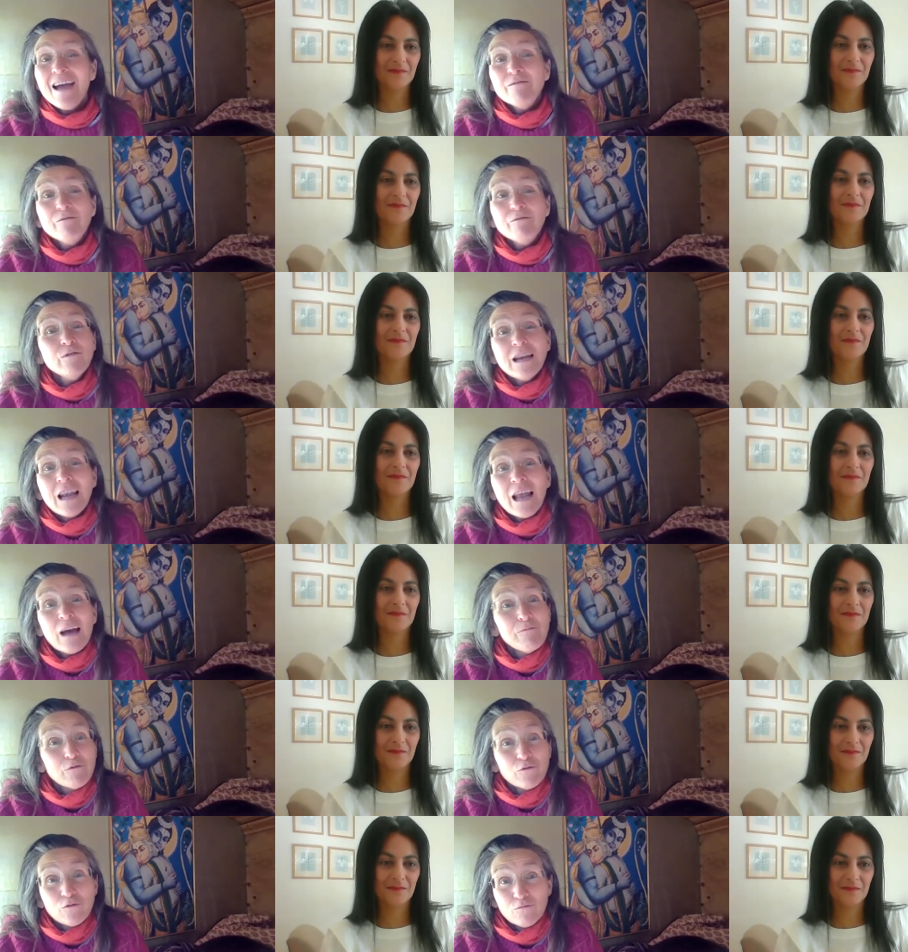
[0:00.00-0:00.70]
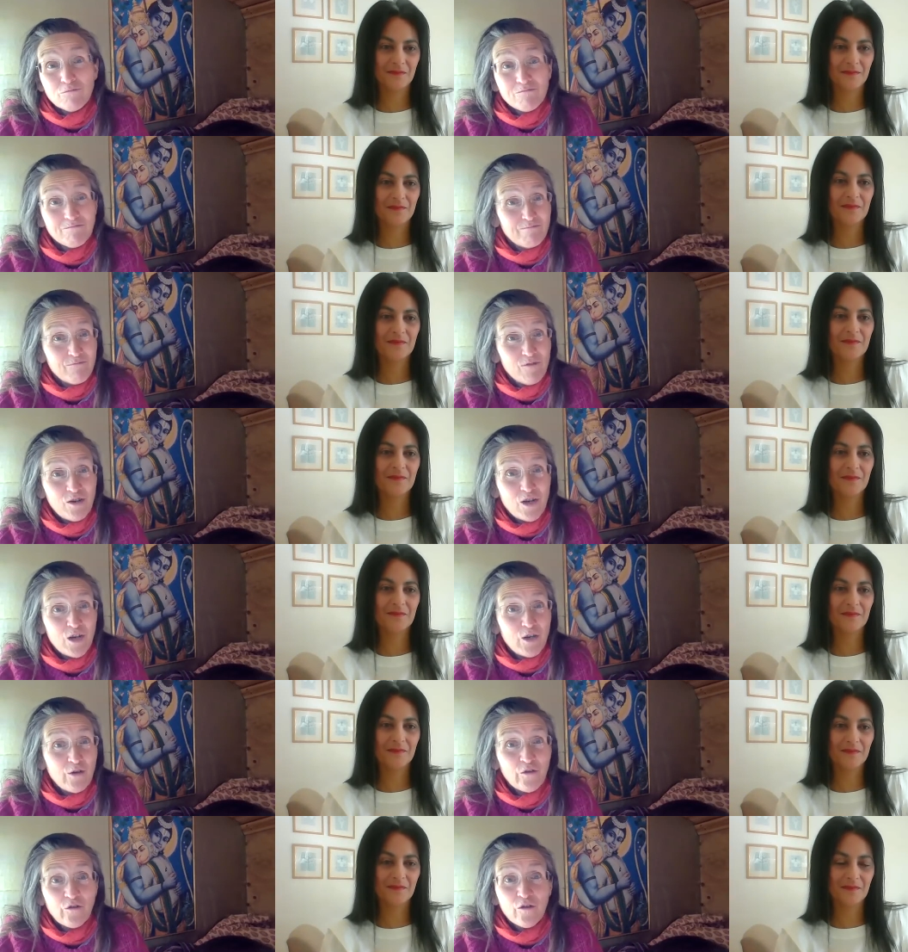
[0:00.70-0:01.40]
Speaker 1: every level you
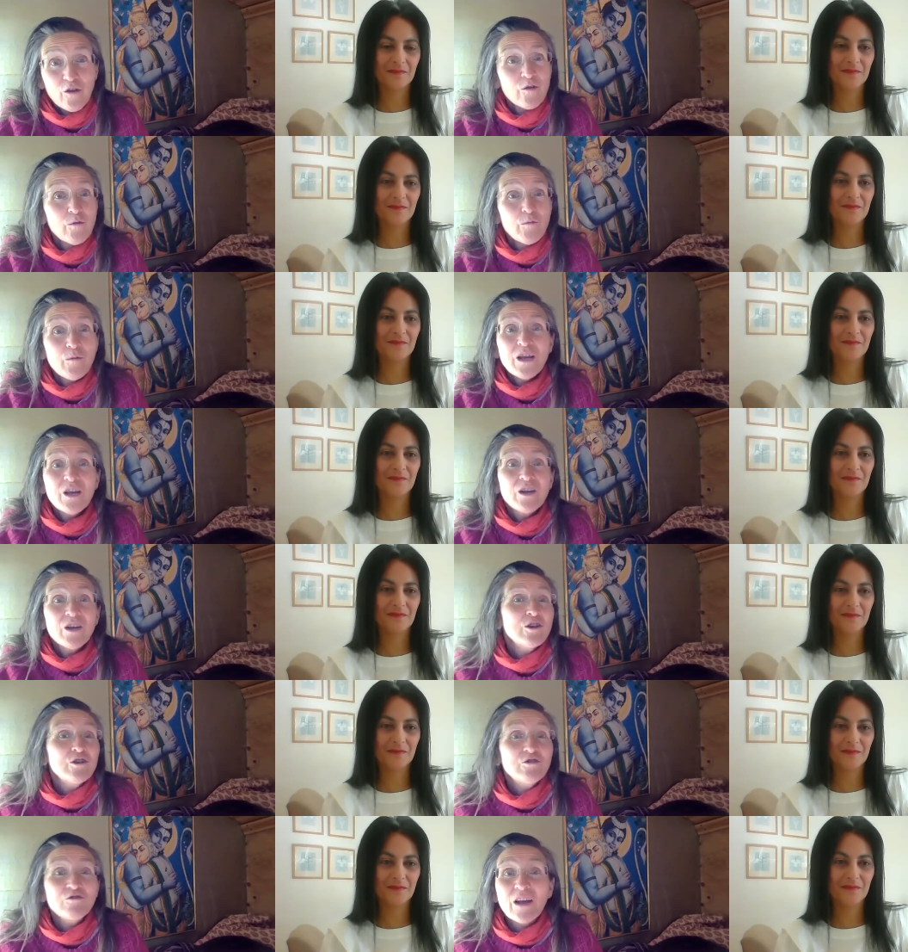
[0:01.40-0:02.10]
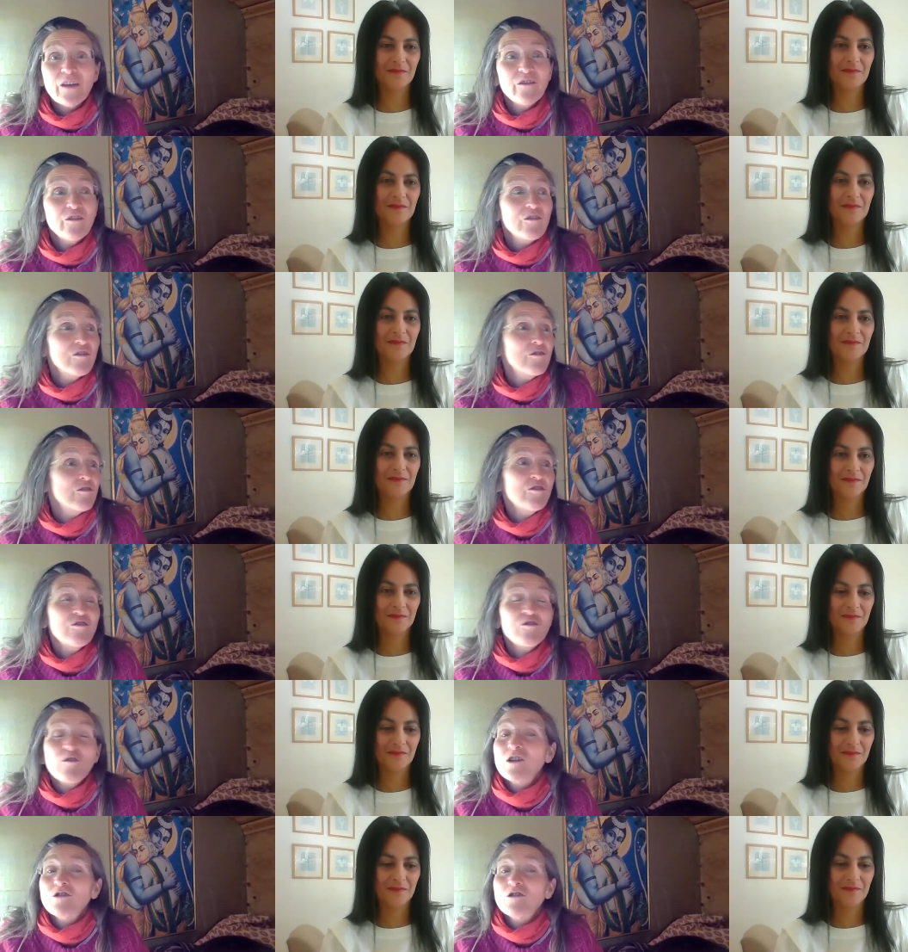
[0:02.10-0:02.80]
know, so that we can address
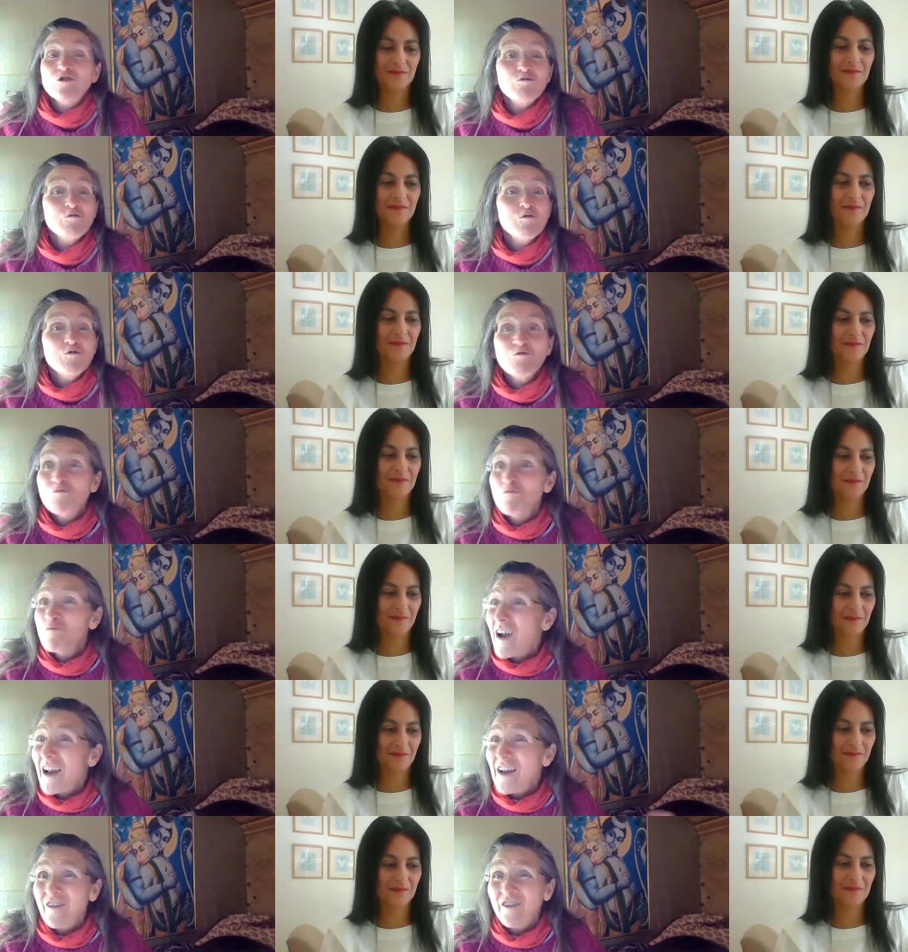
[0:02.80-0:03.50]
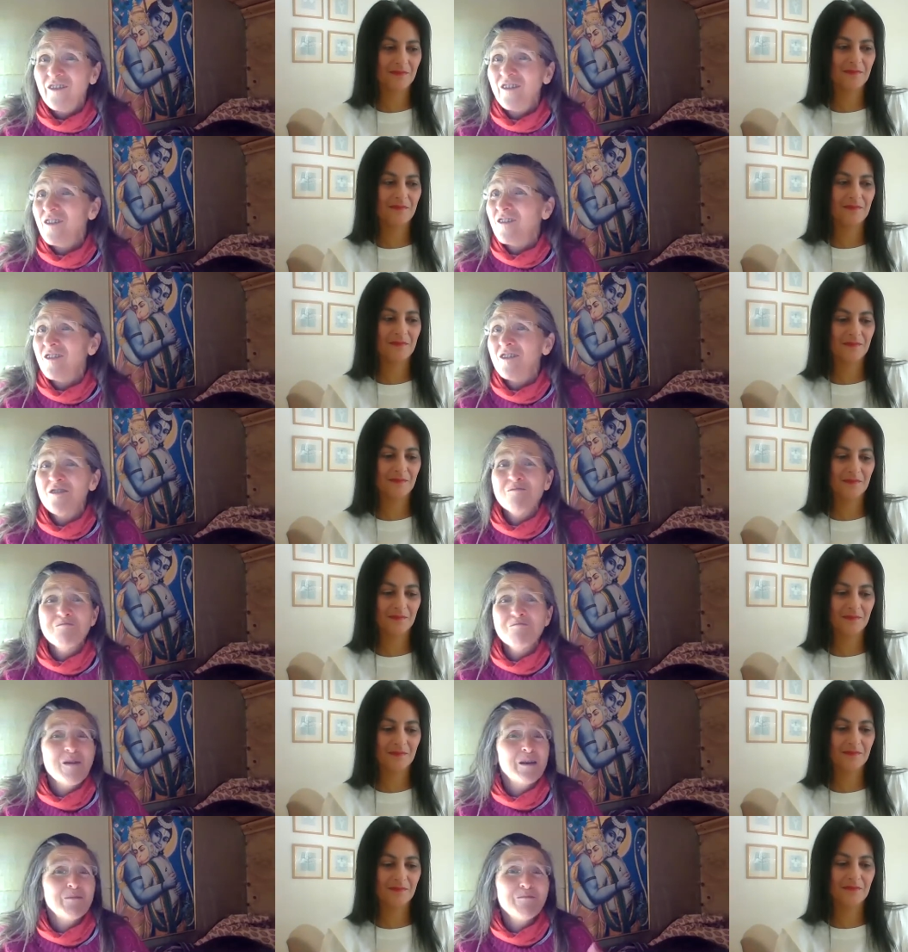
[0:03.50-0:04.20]
structural
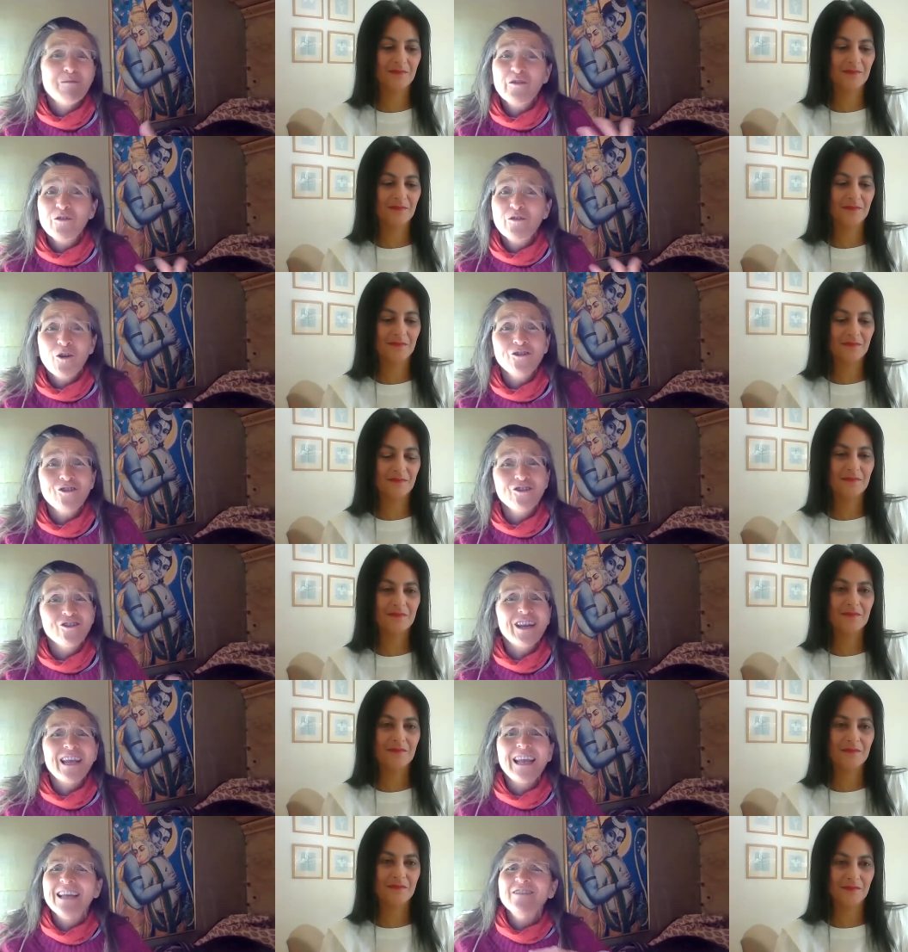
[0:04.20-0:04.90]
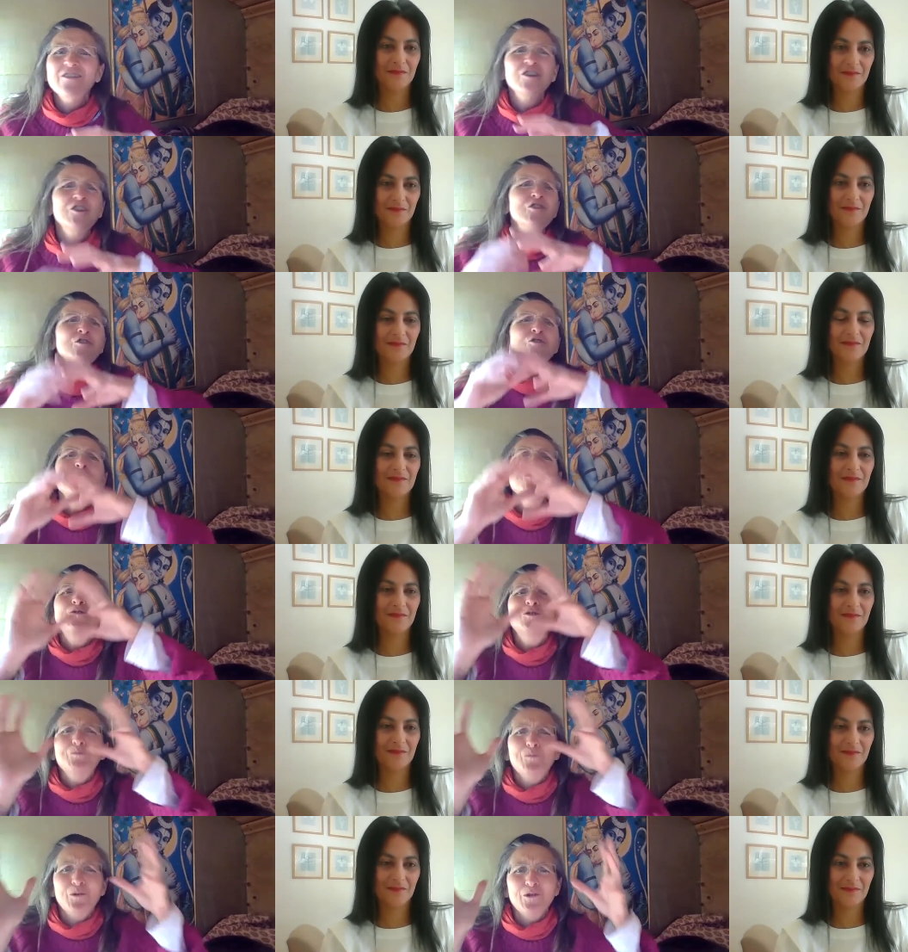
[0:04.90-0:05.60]
racism and misogyny. It's a
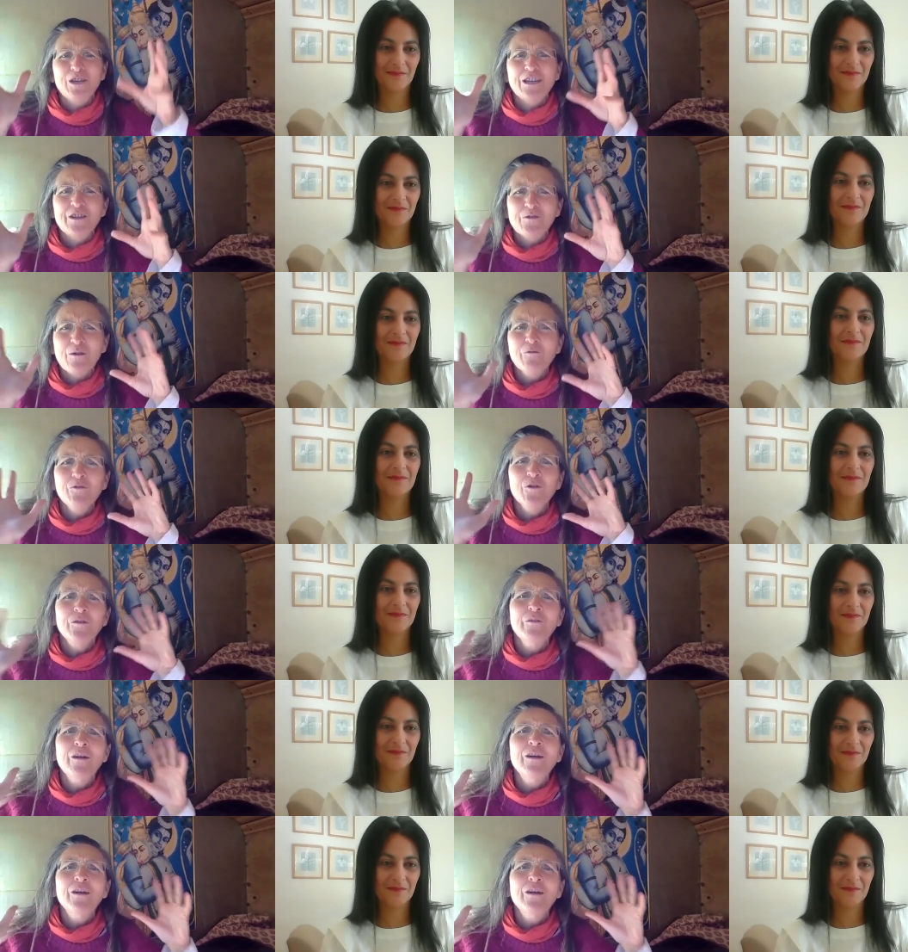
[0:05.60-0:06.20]
huge project. So I've got a very